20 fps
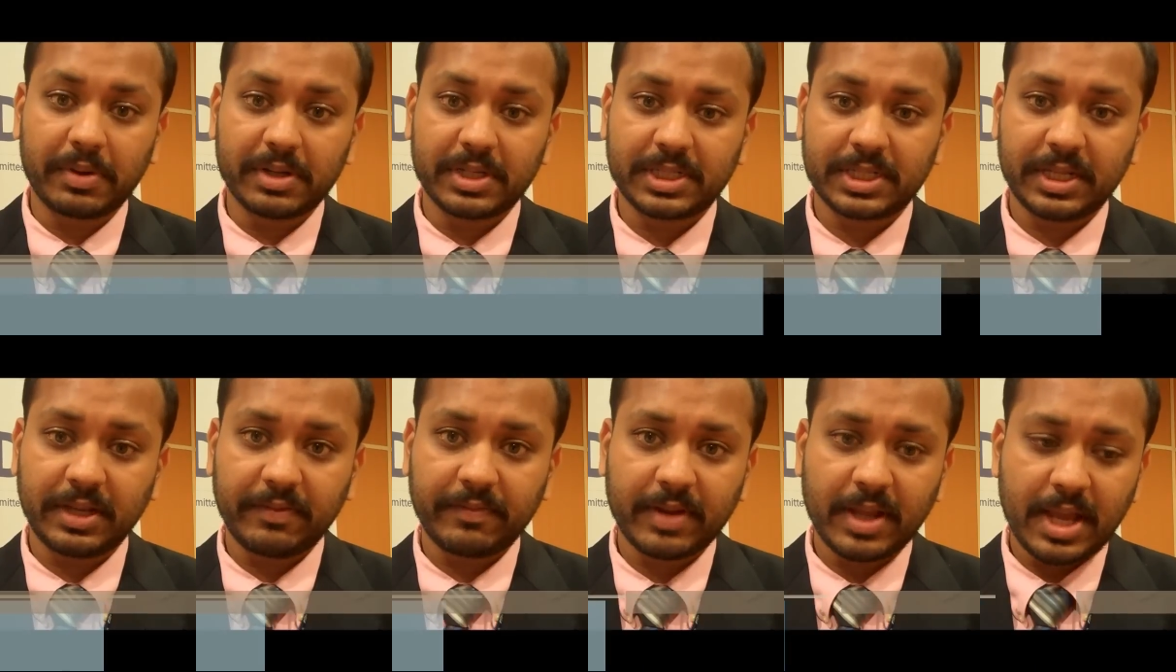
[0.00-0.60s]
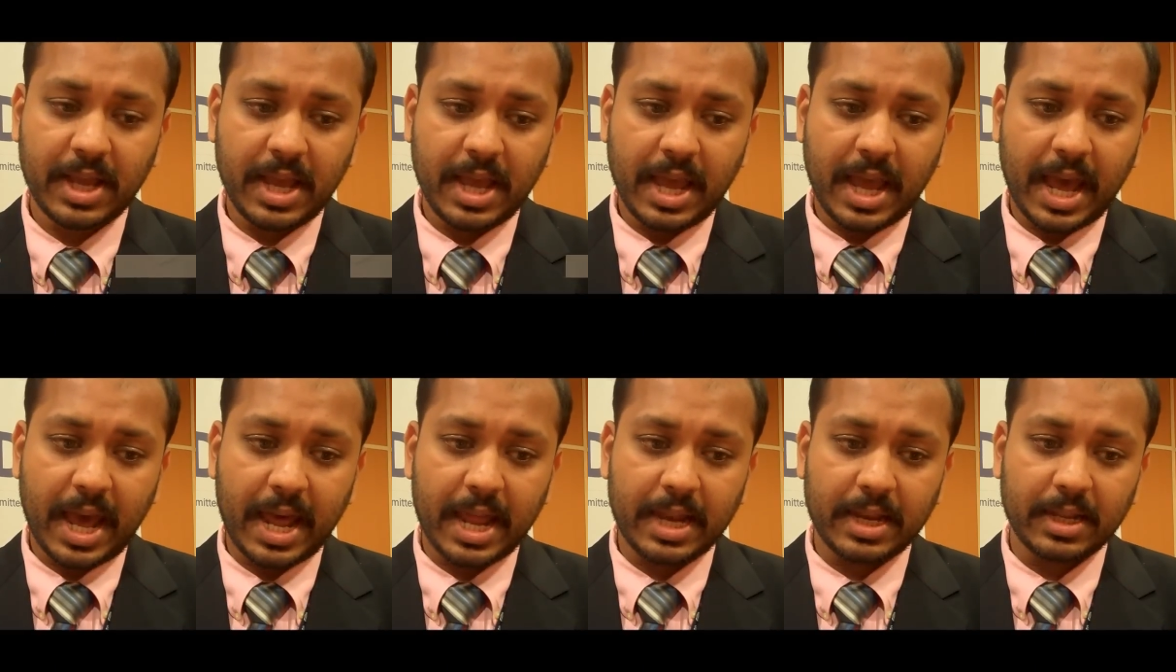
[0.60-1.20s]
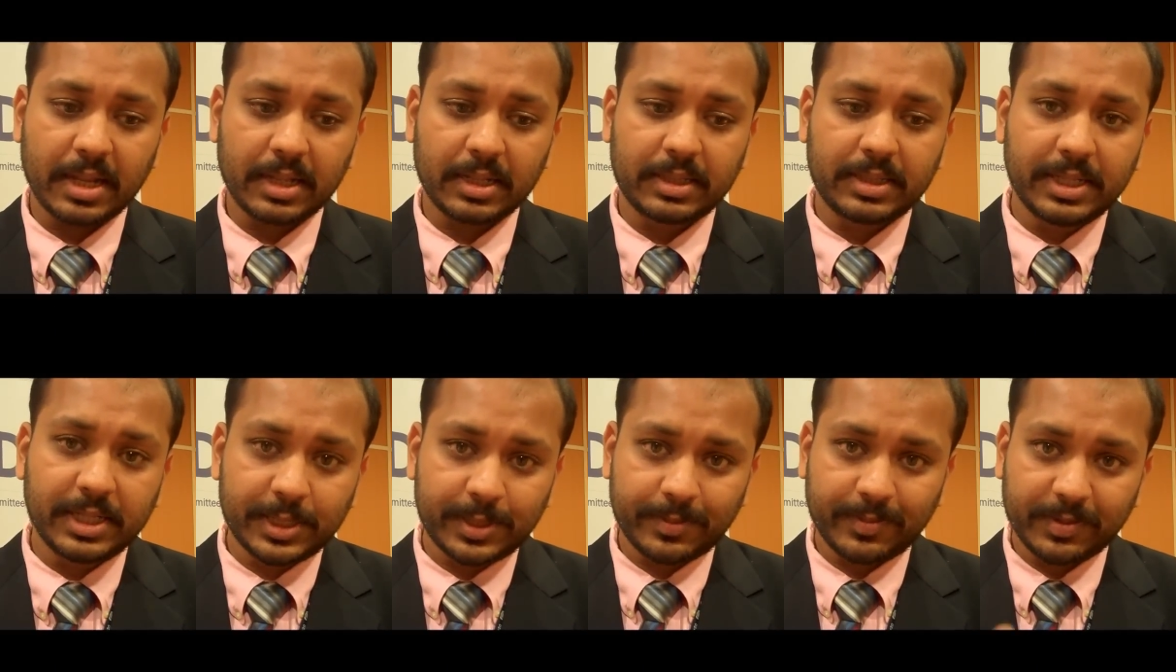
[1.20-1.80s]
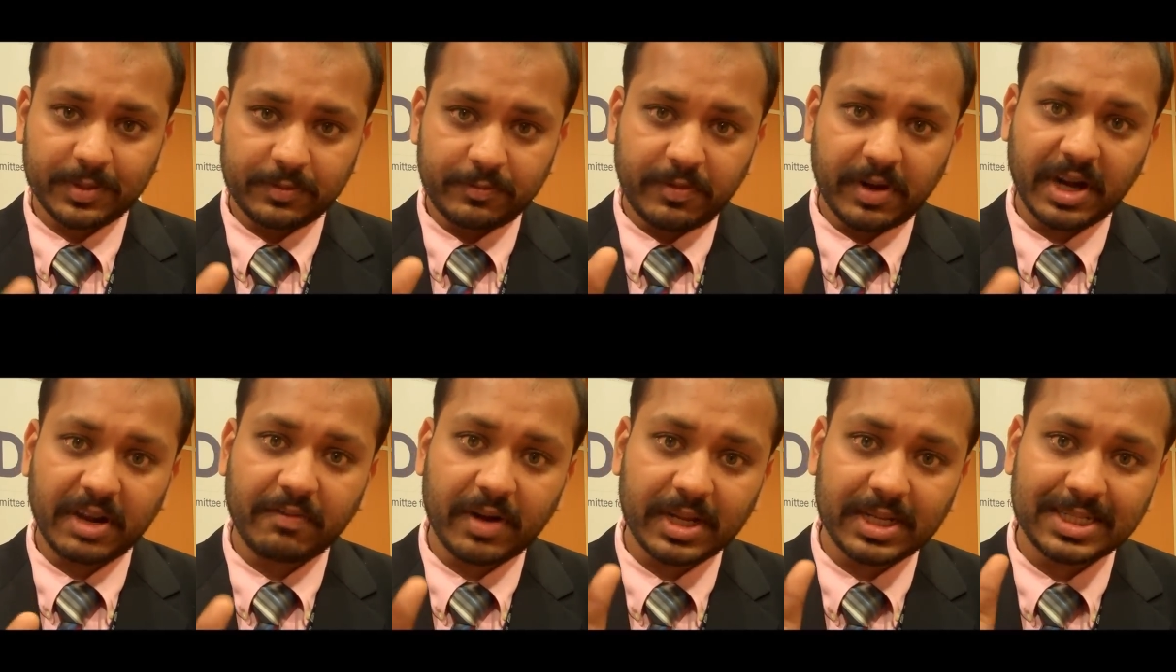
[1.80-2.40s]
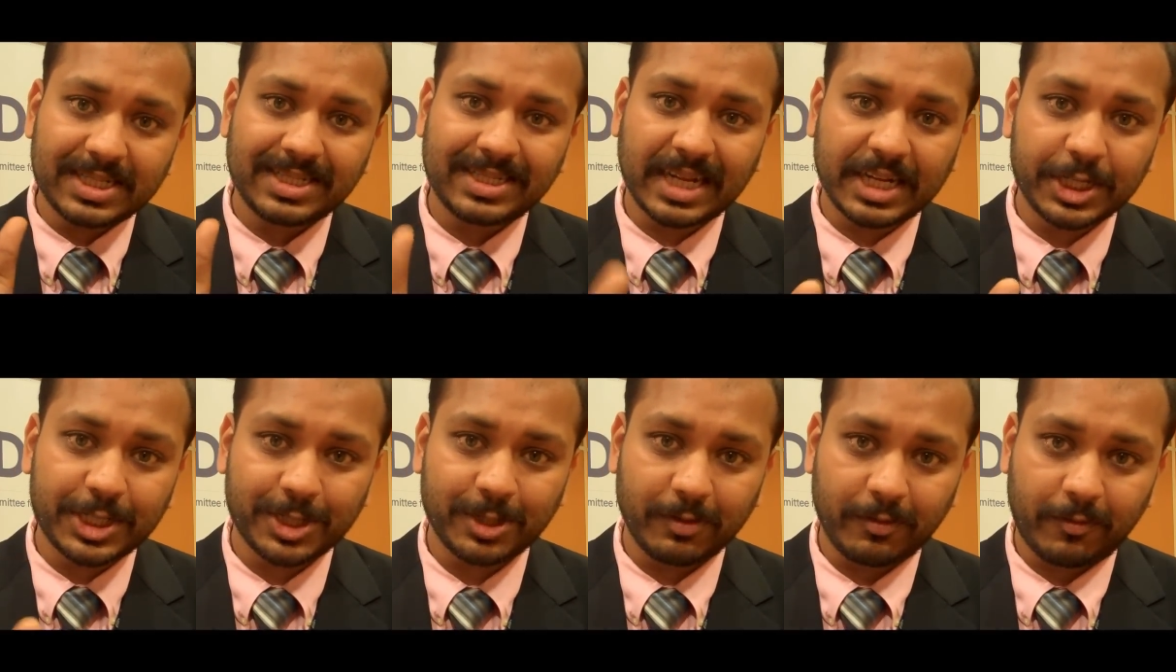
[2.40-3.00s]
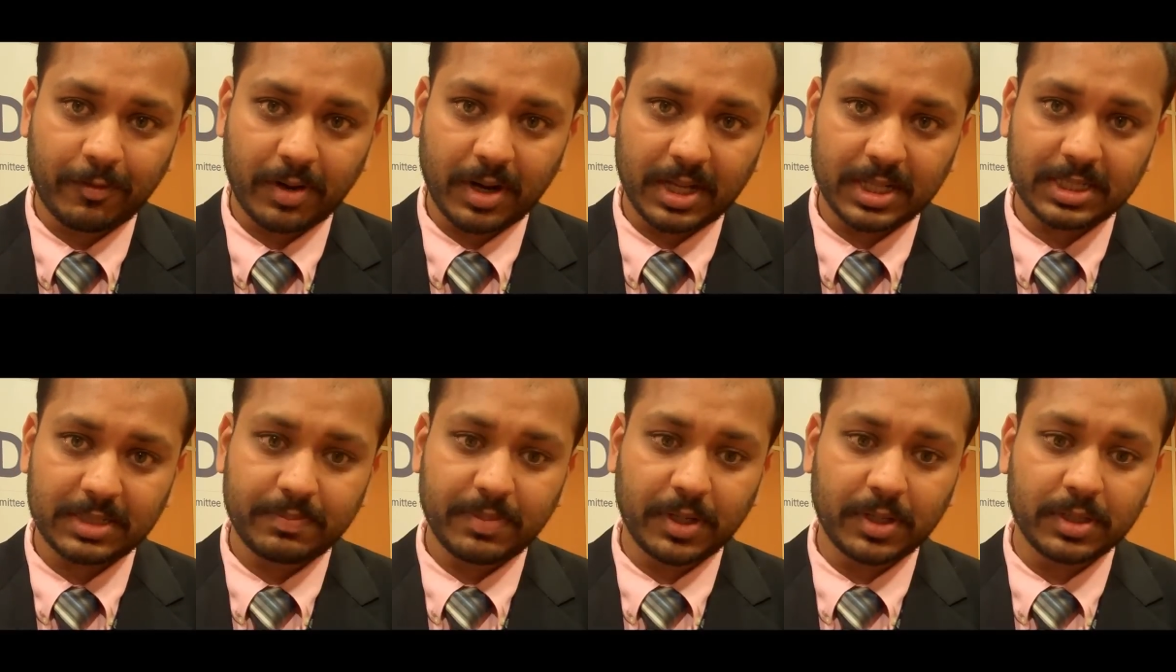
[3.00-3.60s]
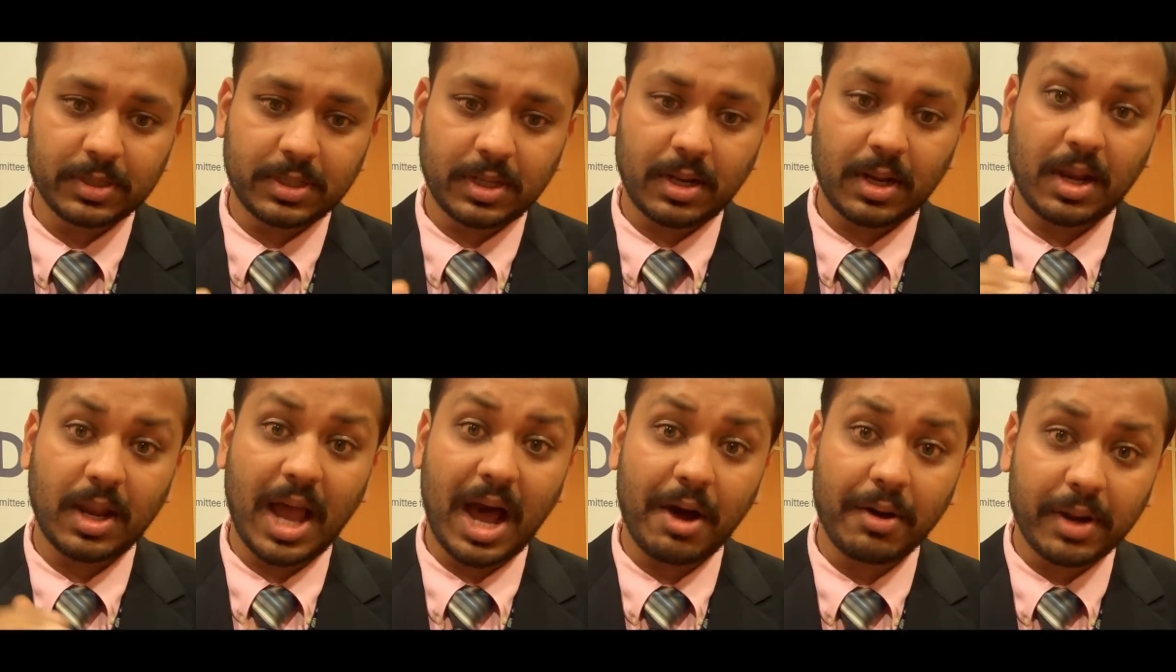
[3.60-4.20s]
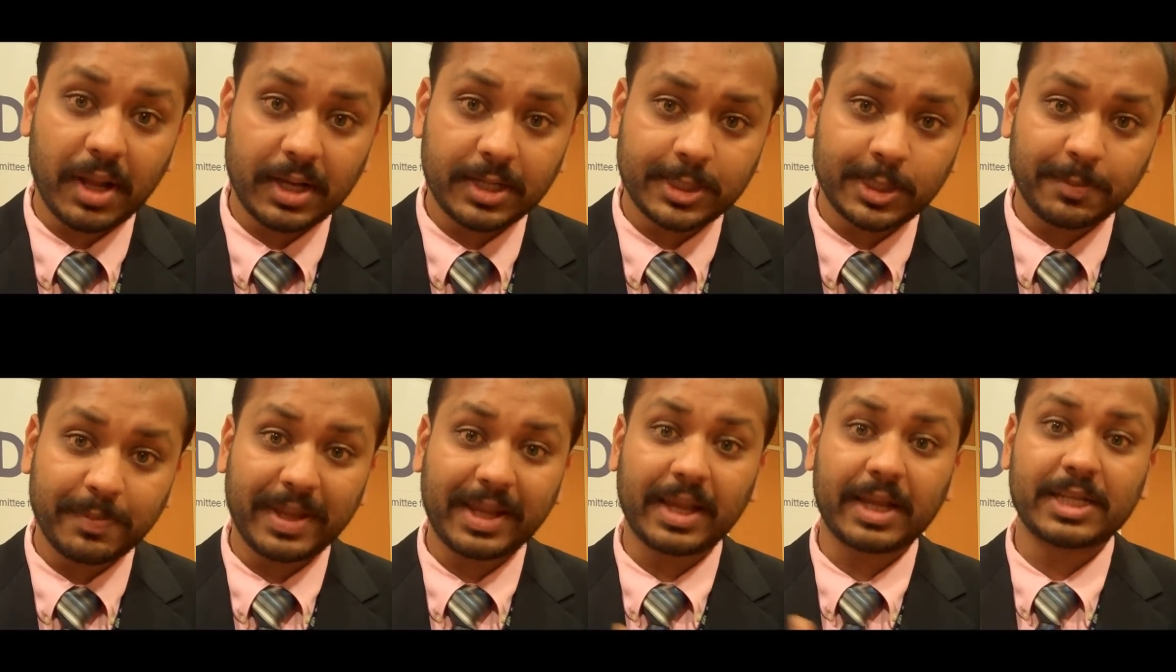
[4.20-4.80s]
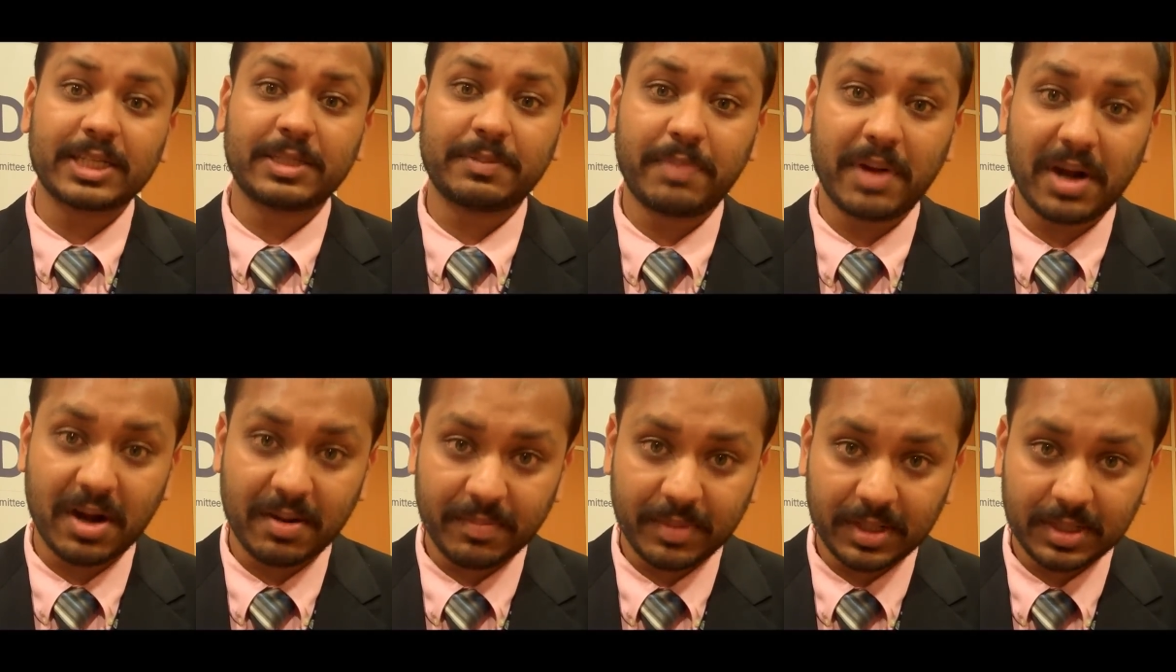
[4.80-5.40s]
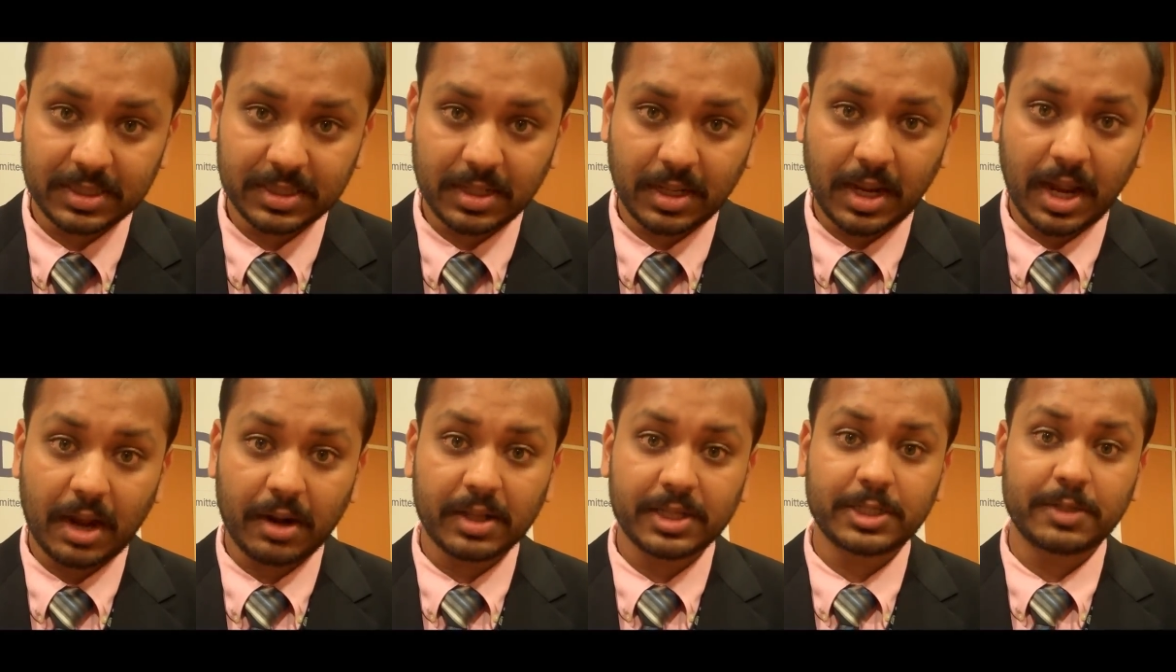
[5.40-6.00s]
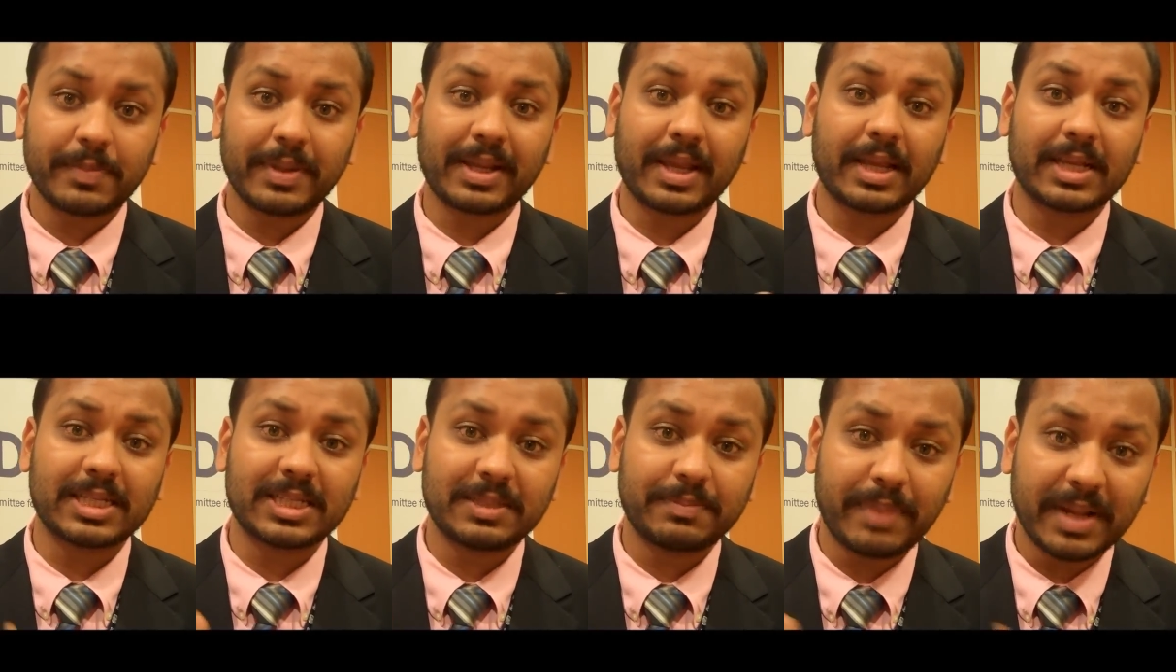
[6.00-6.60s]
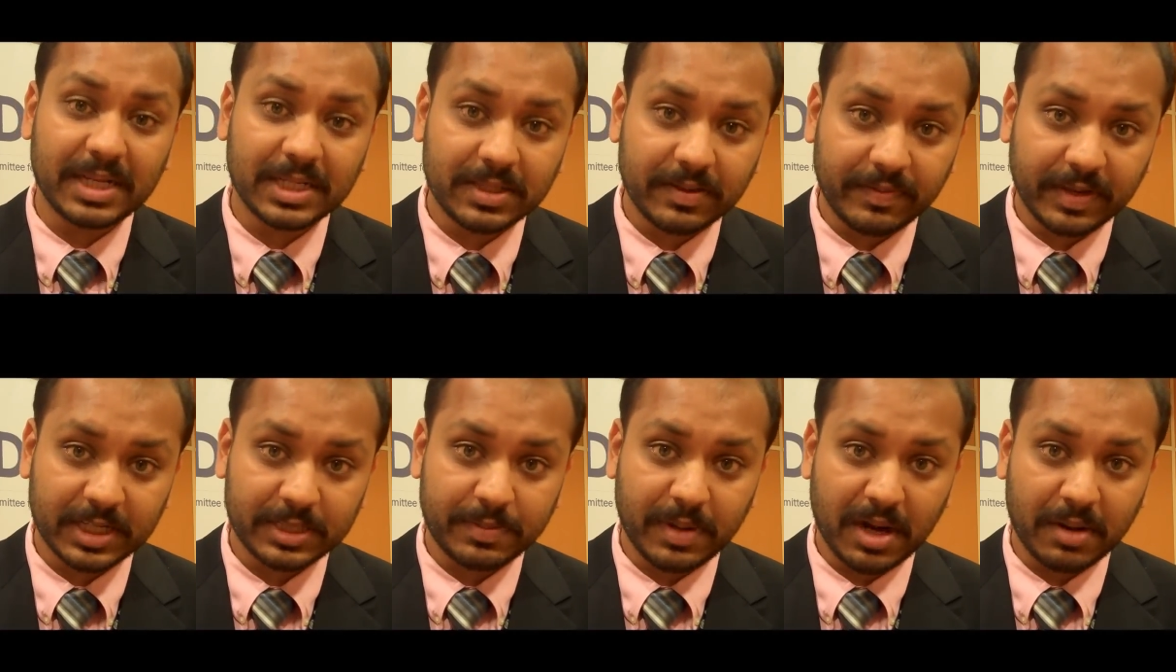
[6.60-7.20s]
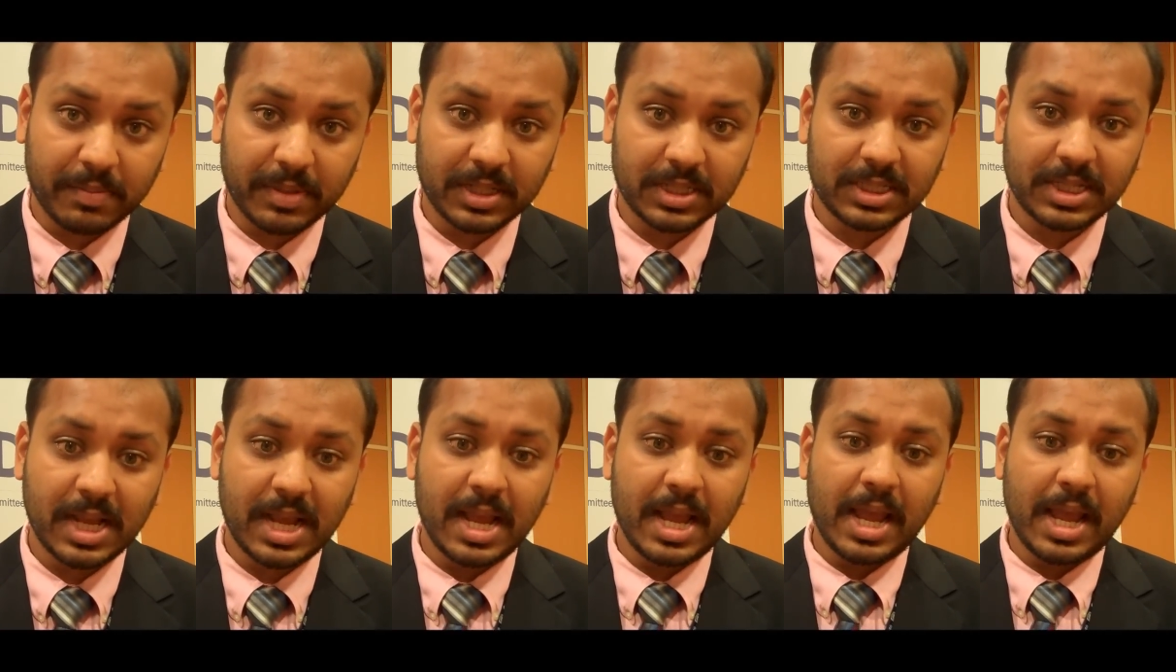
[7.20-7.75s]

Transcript: we received. And this was very, very essential for us because it allowed us to make experiments, allowed us to make expensive experiments,